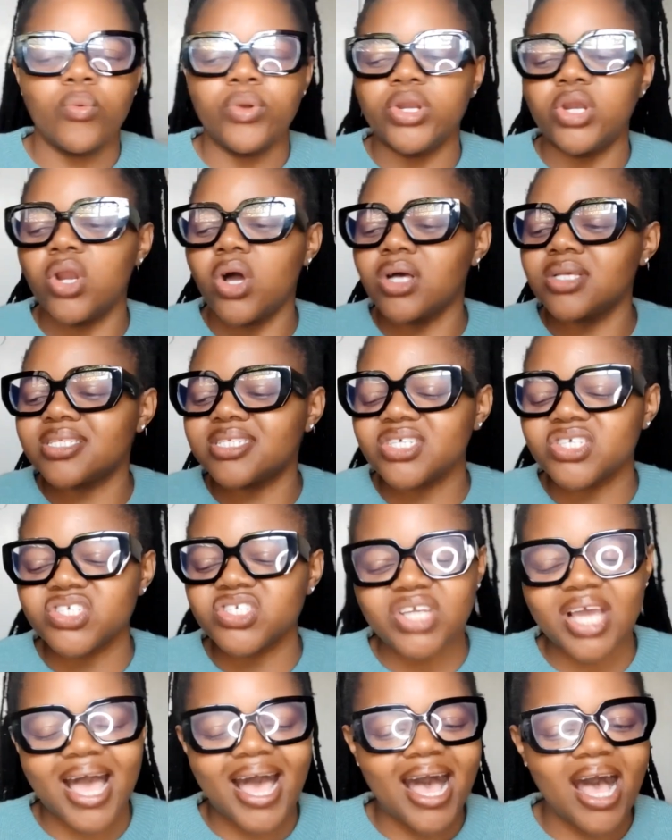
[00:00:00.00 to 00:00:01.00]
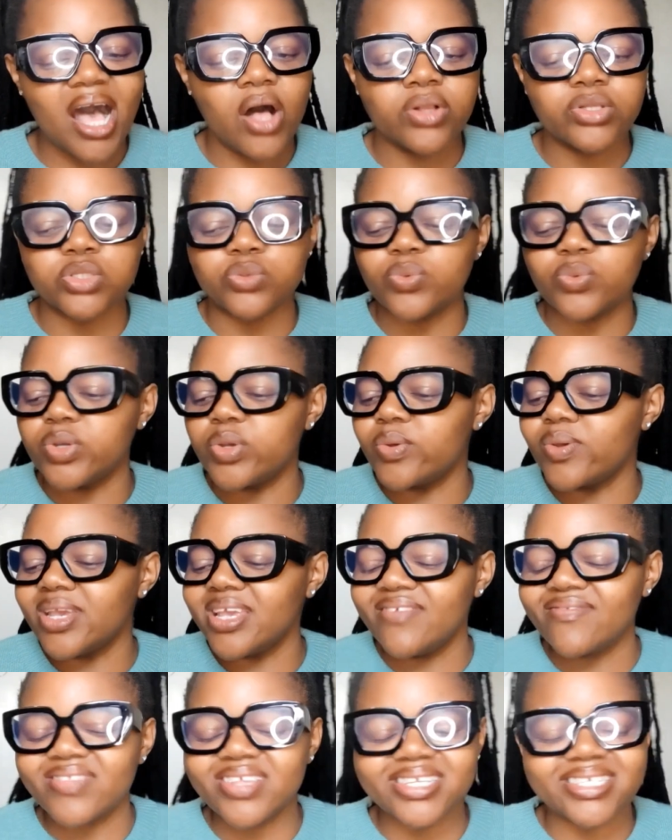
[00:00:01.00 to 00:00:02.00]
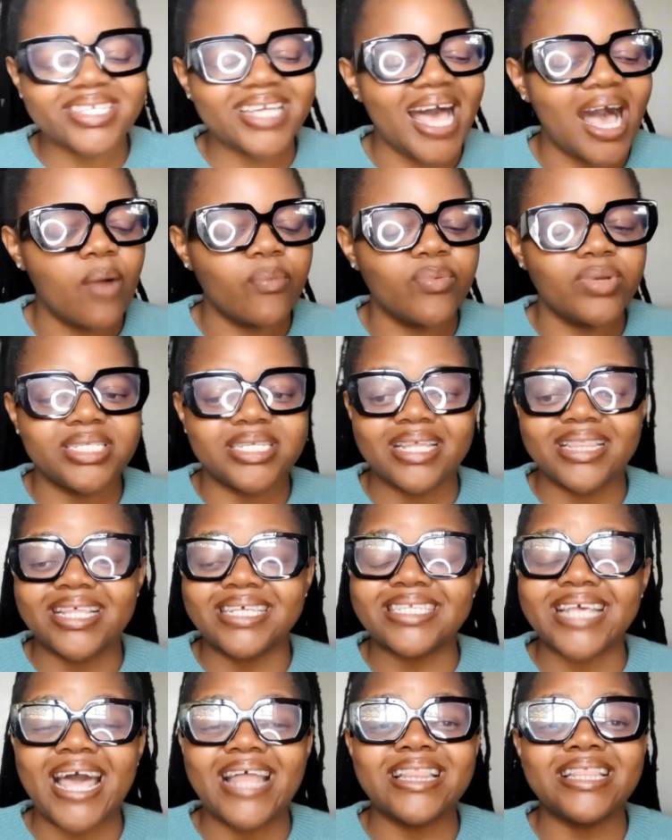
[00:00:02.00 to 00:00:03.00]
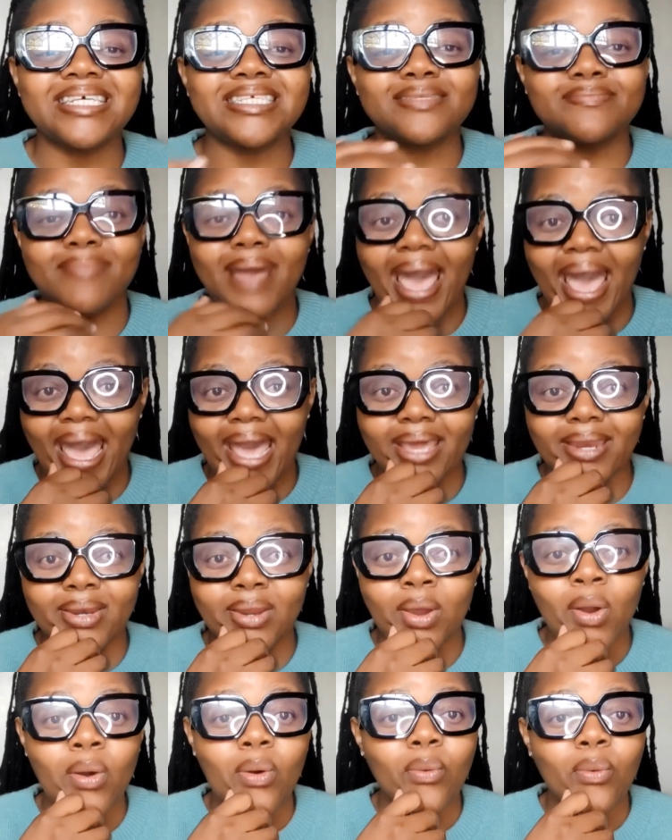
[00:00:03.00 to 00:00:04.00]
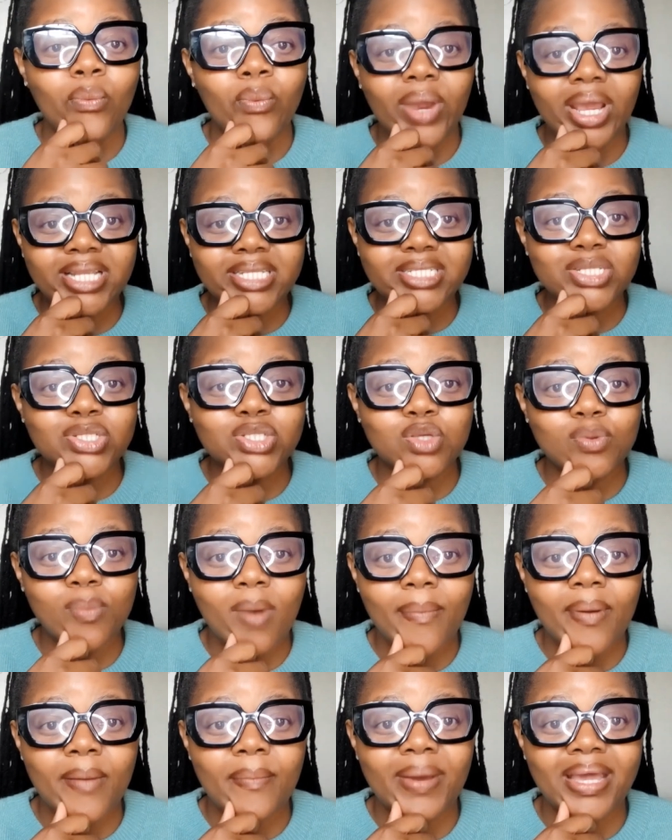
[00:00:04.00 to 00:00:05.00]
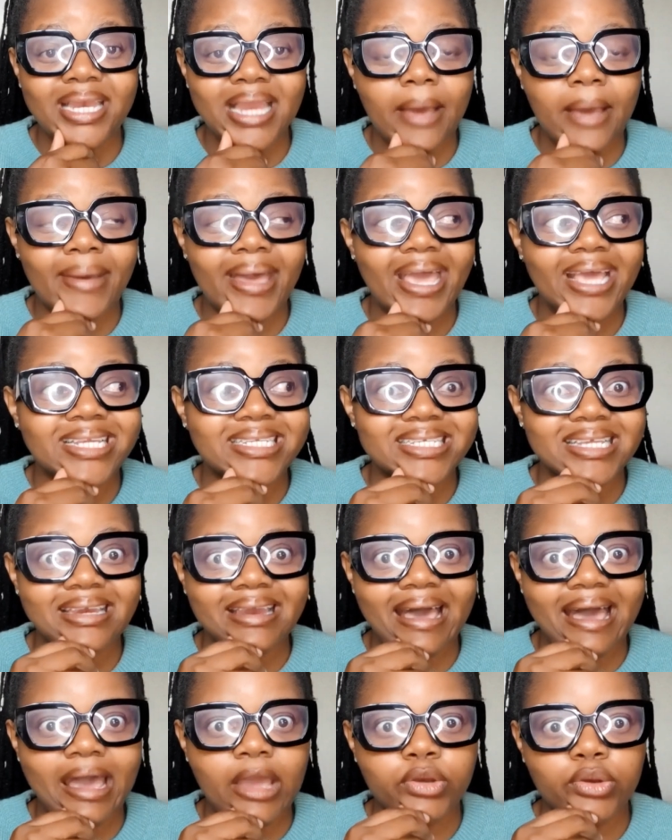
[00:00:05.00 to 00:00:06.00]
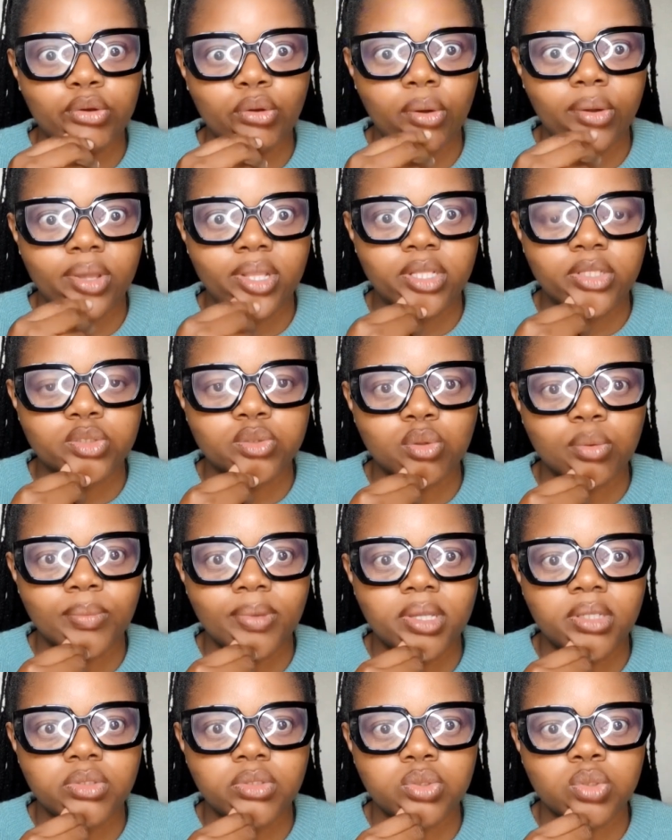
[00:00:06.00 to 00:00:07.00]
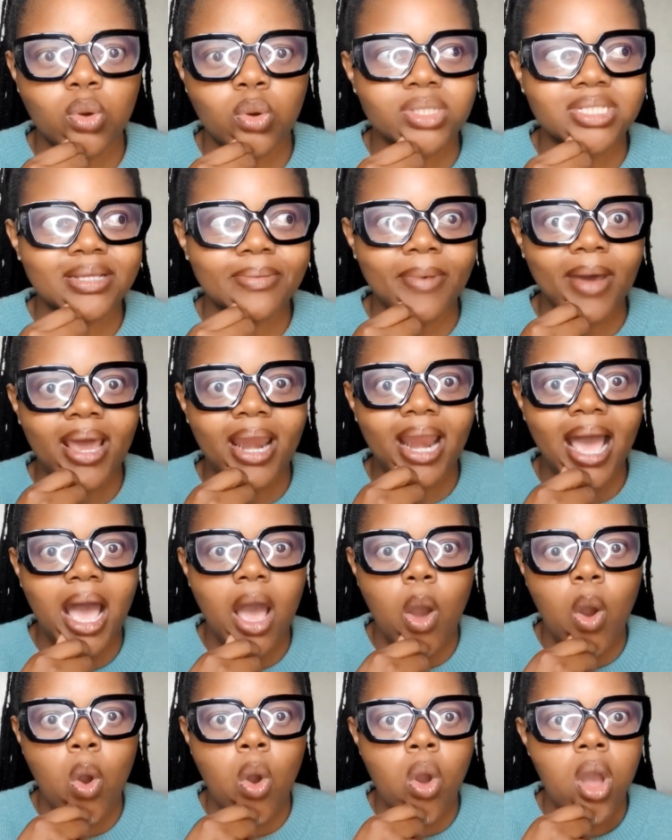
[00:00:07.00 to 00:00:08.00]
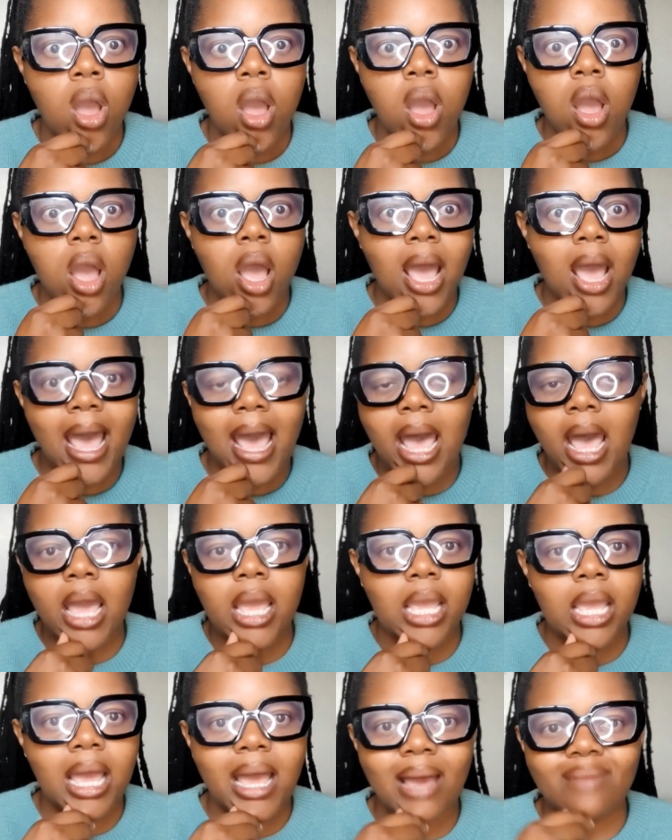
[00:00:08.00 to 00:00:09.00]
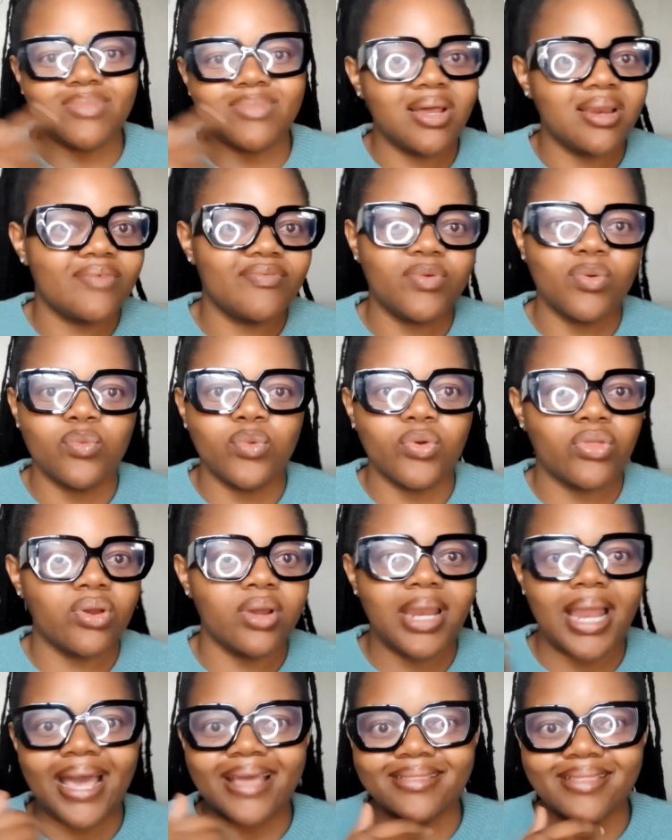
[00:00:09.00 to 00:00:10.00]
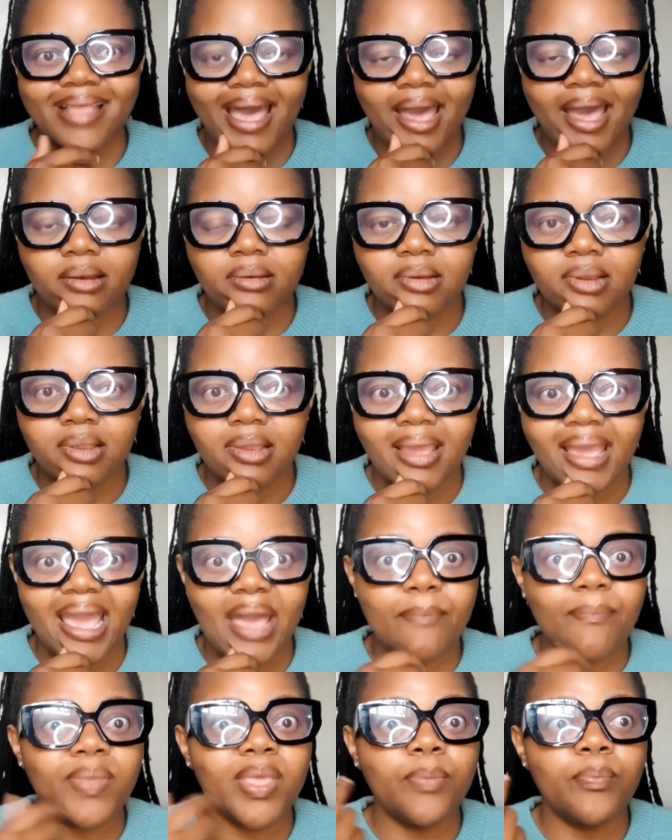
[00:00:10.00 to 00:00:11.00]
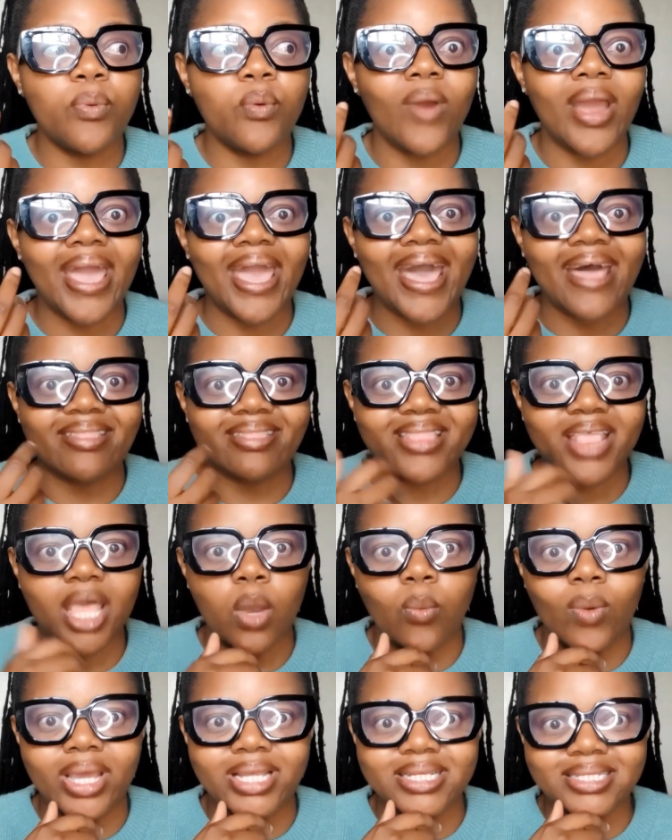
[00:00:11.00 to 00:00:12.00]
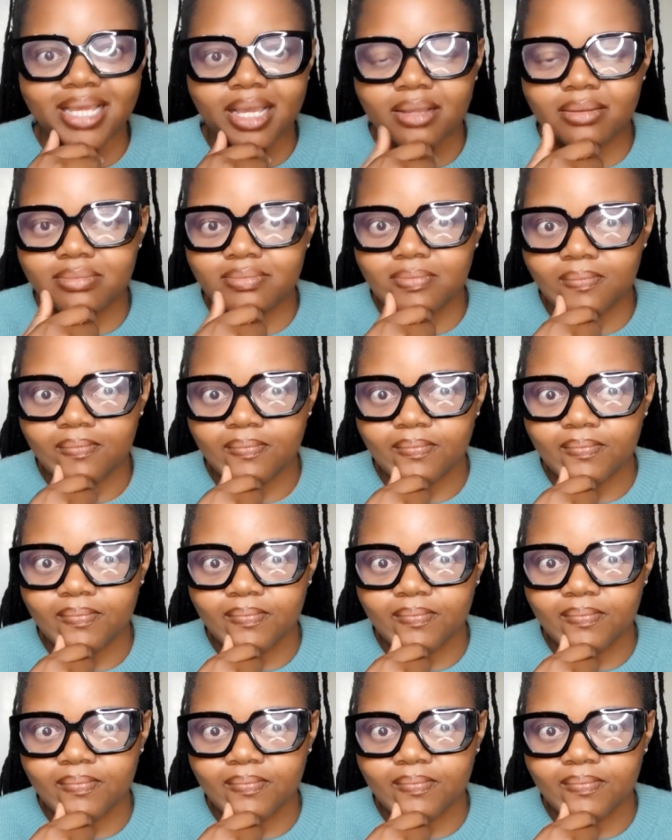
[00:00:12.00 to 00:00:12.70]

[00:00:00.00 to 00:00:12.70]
We lost a child. We grieved the child. We did this. And this man went into my Pepandaba and denied knowing this woman. Talked about how I'm not even with her like that. And people were at their wedding.